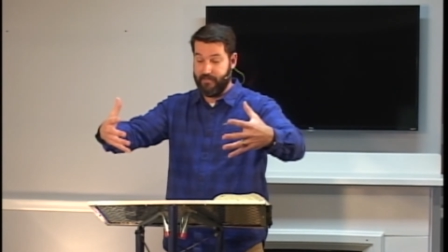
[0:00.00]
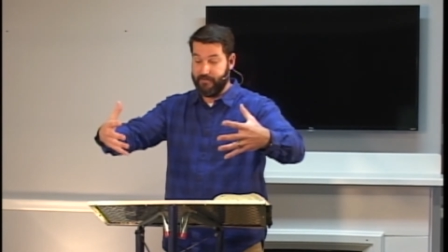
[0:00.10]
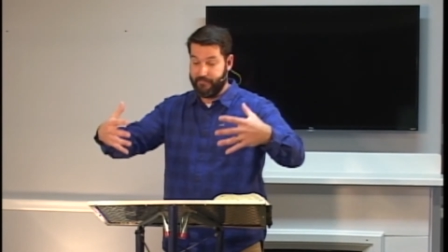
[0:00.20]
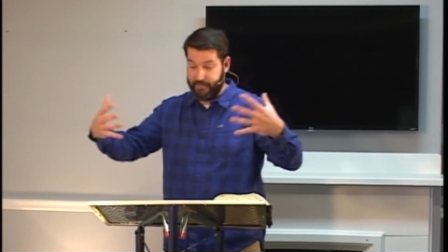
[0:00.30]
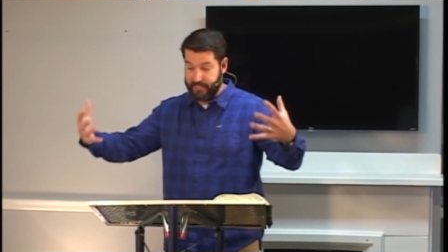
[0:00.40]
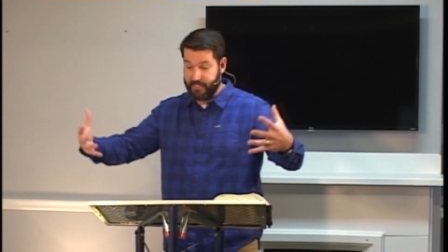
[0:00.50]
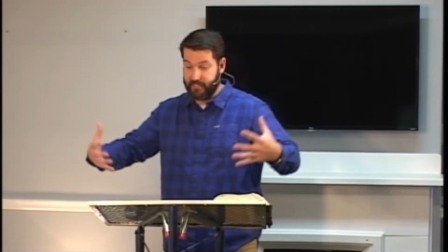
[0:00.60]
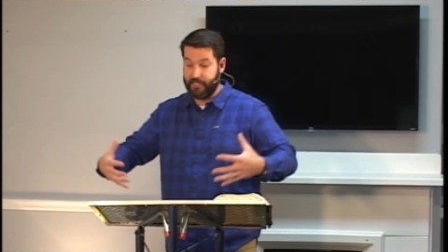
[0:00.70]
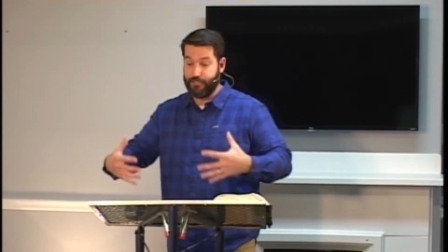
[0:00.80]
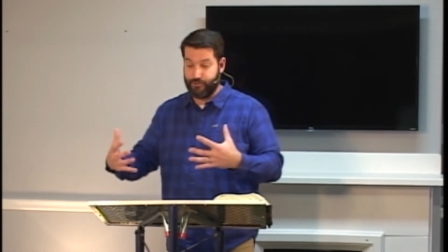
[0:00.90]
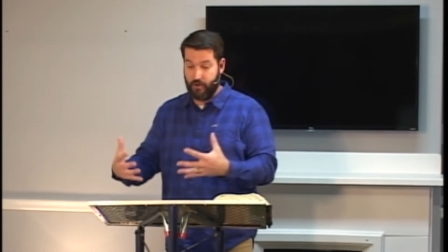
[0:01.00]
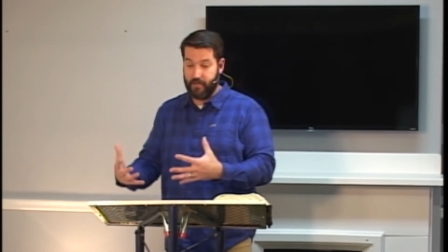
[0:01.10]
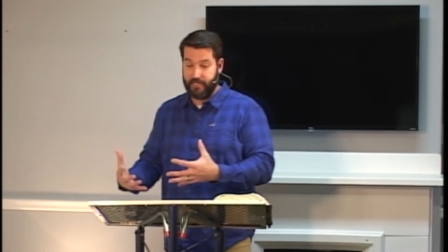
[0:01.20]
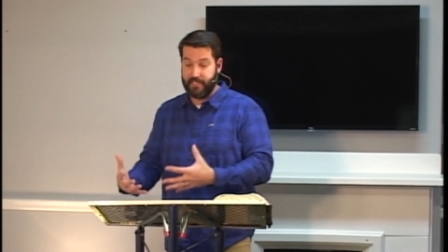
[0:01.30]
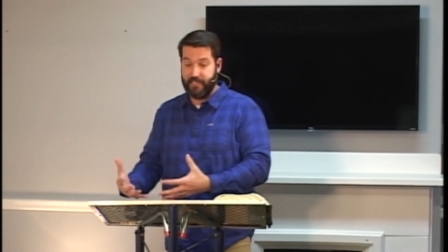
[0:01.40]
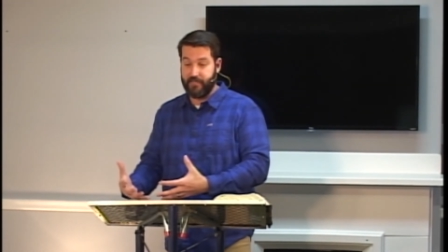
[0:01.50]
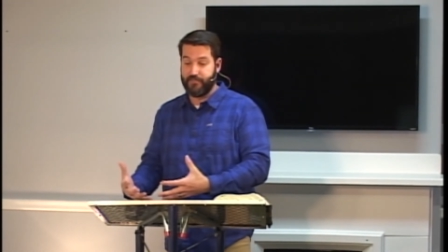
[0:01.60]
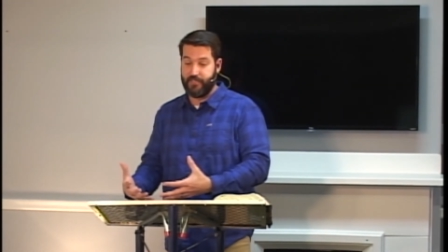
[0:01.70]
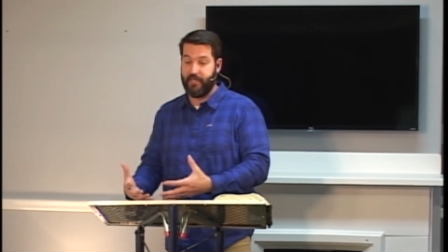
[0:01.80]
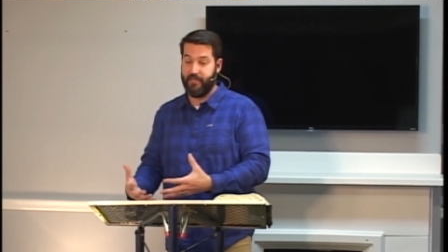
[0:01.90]
physically drawing near
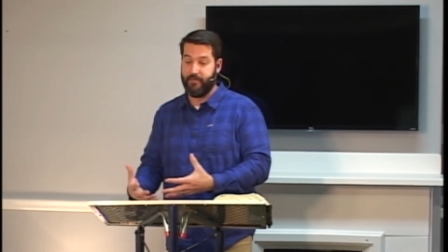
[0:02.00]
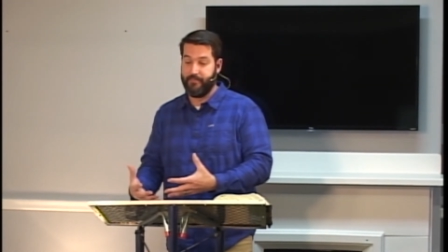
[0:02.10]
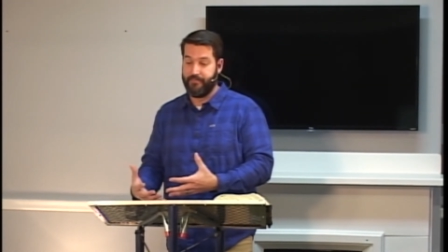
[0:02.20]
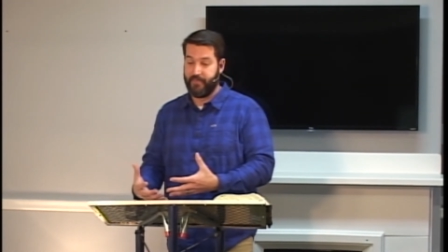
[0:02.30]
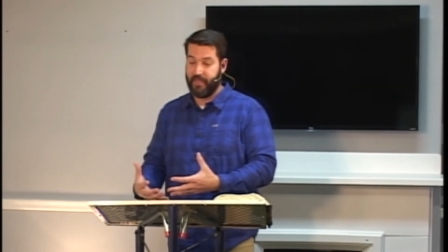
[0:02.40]
to him.